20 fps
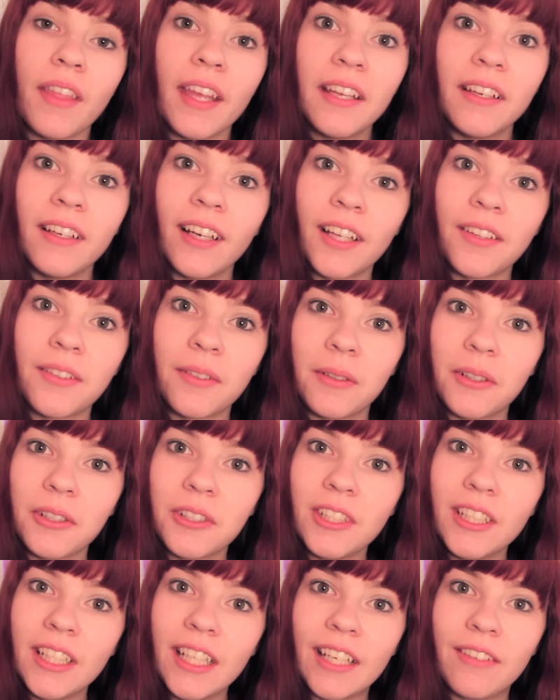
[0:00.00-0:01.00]
Thank you guys for
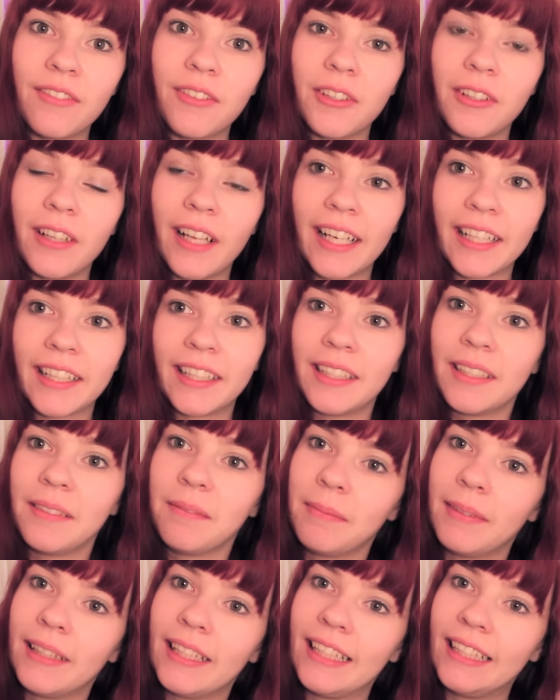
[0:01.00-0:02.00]
watching. If you liked
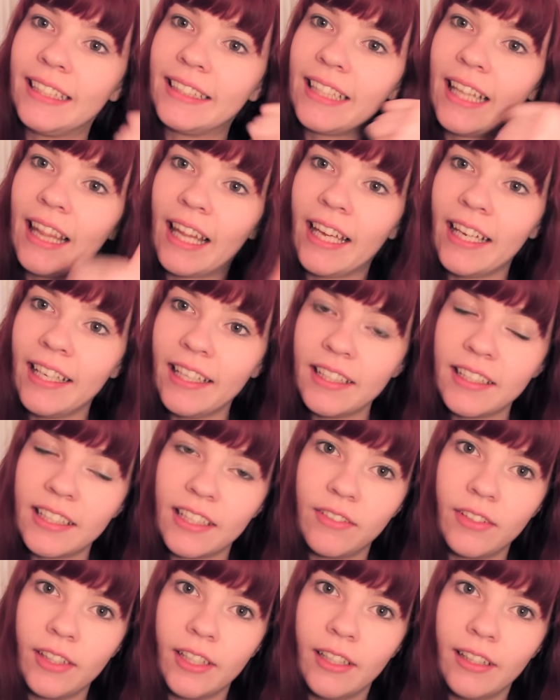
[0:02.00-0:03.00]
it, please like it.
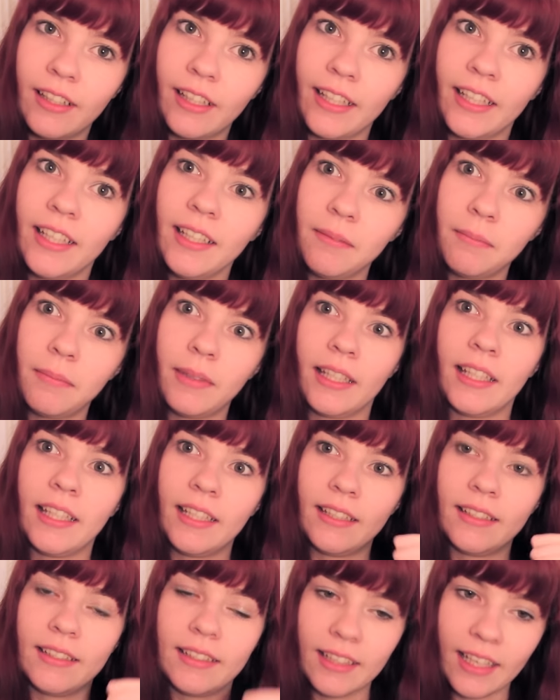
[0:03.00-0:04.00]
If you don't like it,
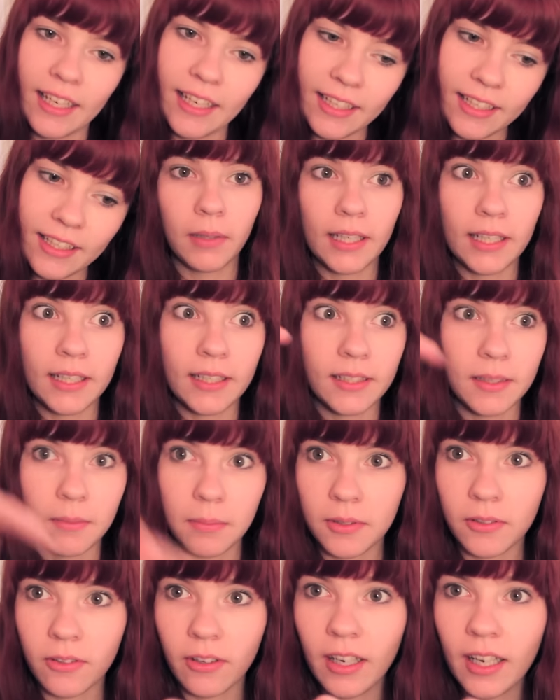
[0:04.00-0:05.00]
please like it. Please
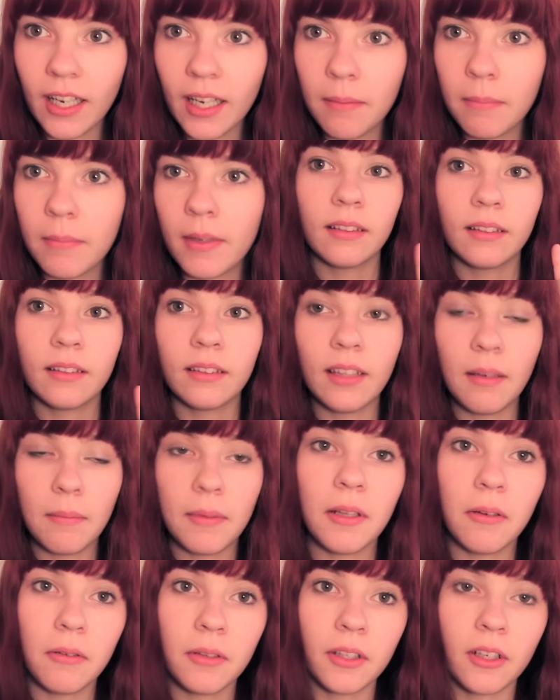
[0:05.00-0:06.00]
subscribe. Let
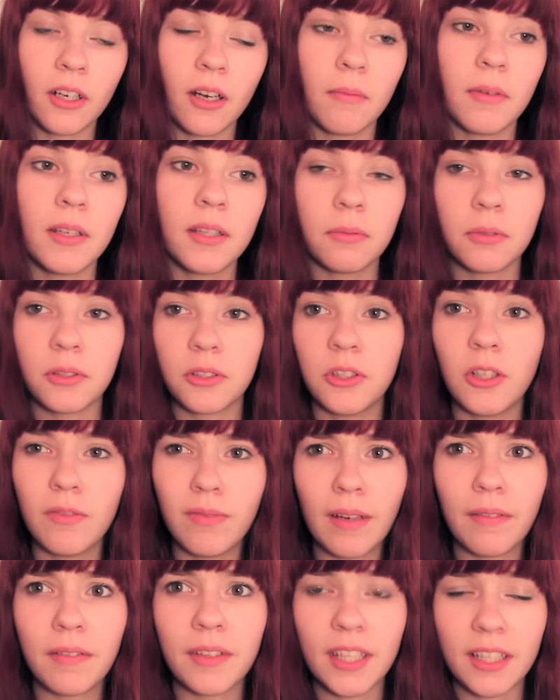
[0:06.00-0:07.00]
me know in the comments what's your
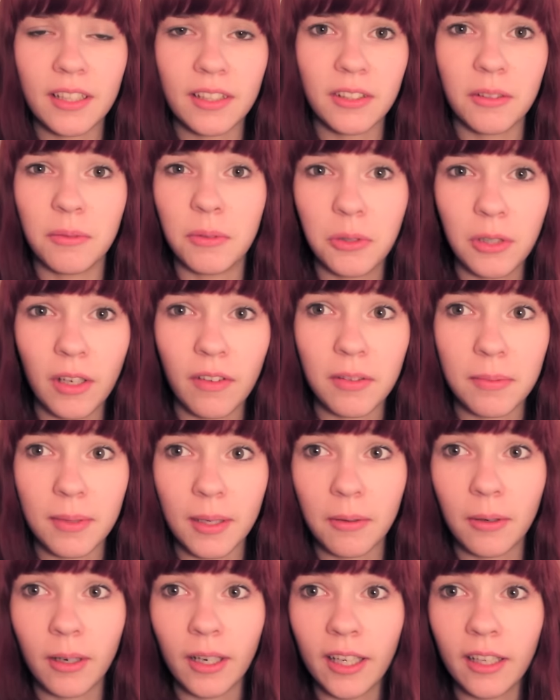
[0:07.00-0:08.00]
favourite thing to do when you have to
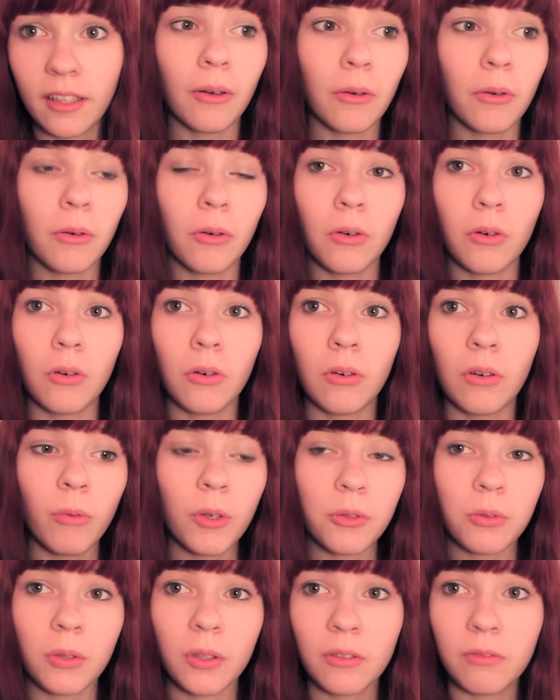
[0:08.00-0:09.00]
be quiet, or
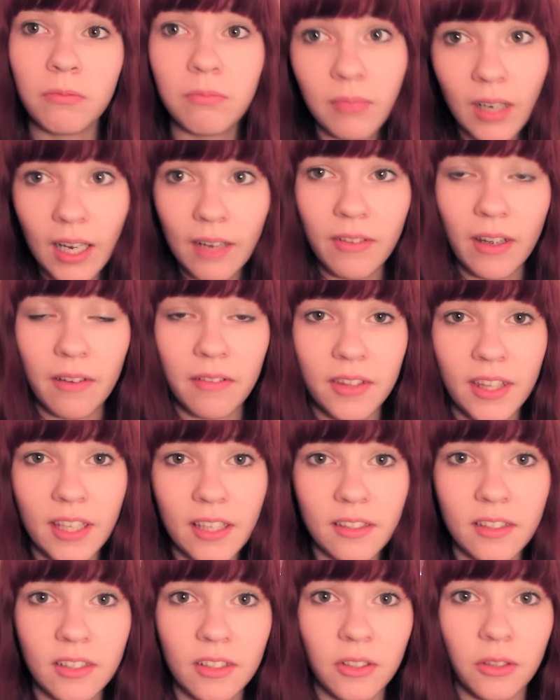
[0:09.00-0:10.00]
which one of my favourite
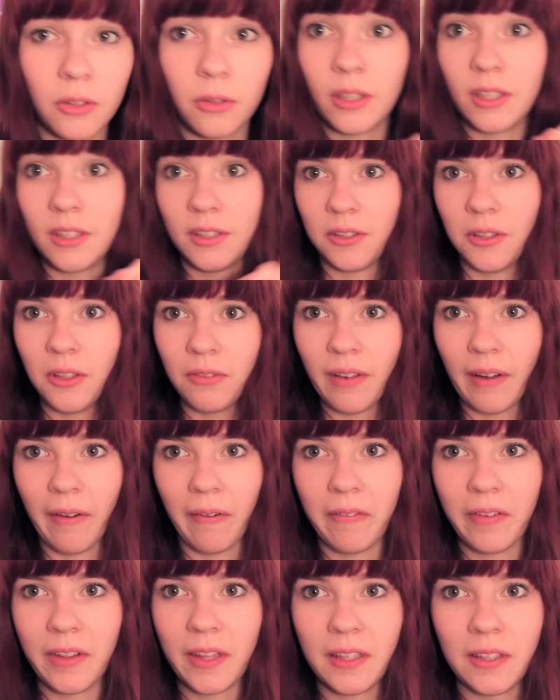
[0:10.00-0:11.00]
things to do is your
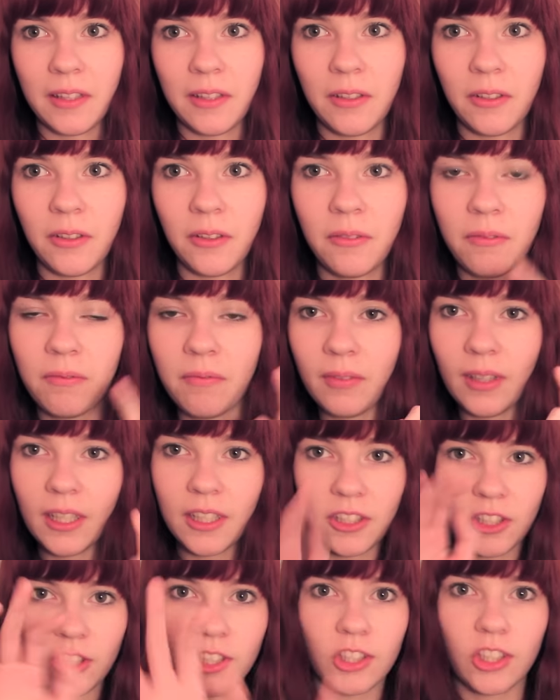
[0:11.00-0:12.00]
favourite thing to do.
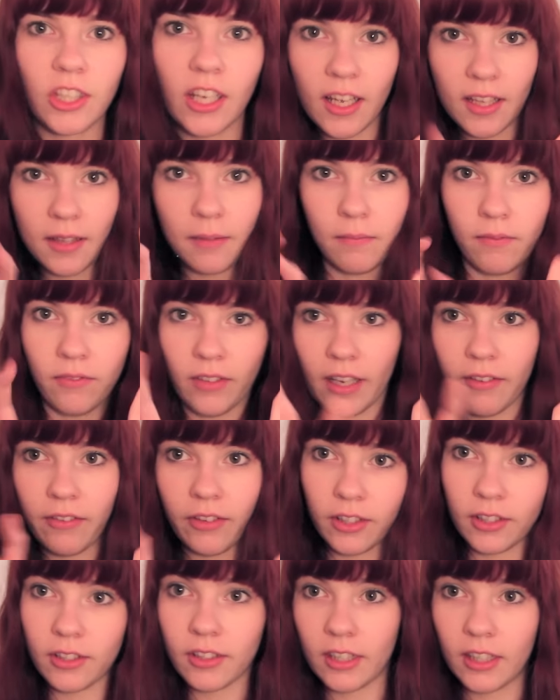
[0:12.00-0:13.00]
Let's share some
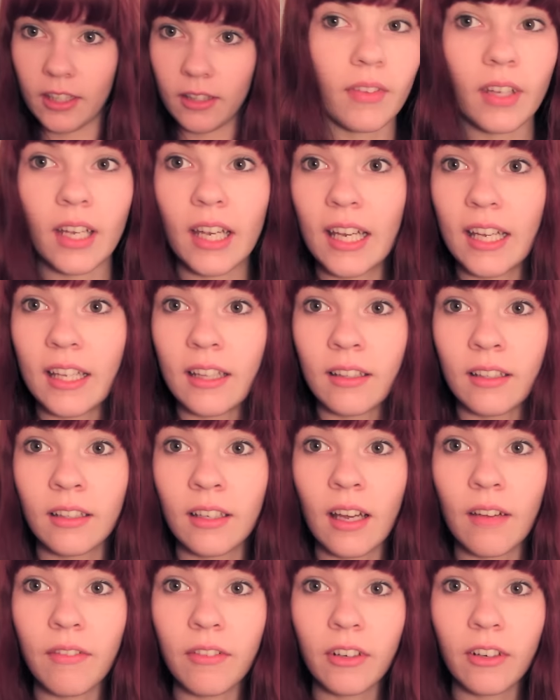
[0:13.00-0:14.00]
favourites here. And
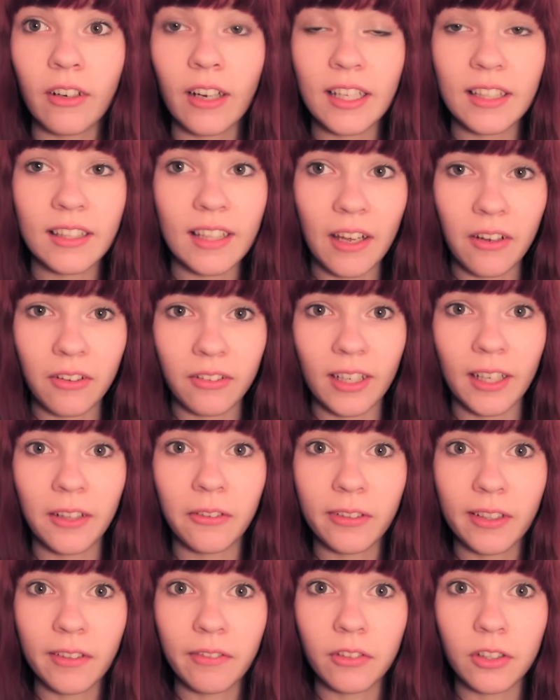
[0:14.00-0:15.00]
have a great day or night
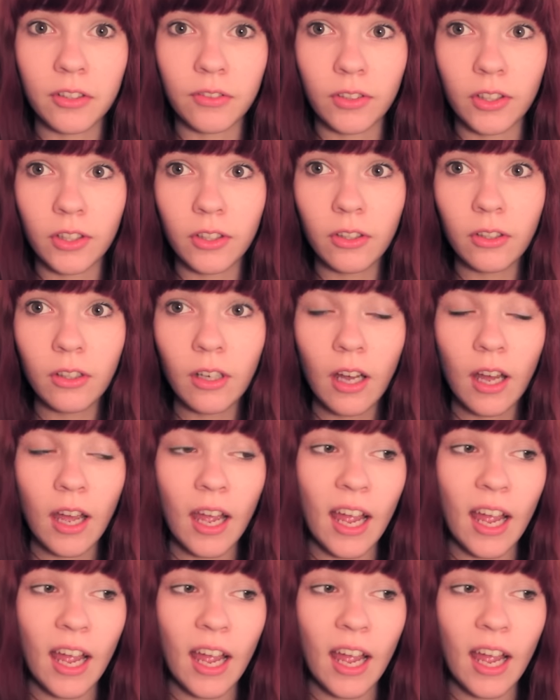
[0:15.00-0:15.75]
or whatever it is for you.